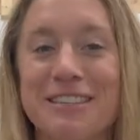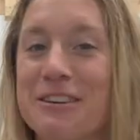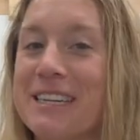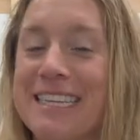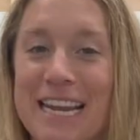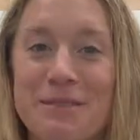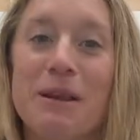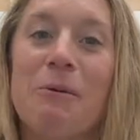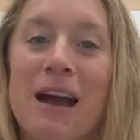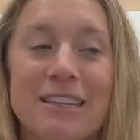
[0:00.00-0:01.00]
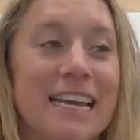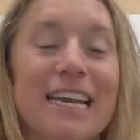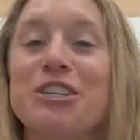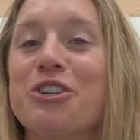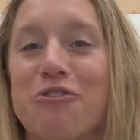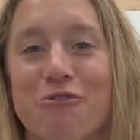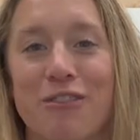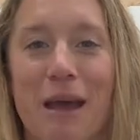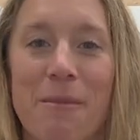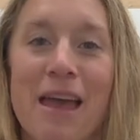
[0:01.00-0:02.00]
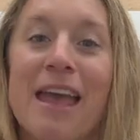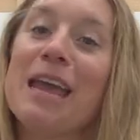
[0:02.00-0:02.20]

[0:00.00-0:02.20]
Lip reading: So it takes me a while to inch through them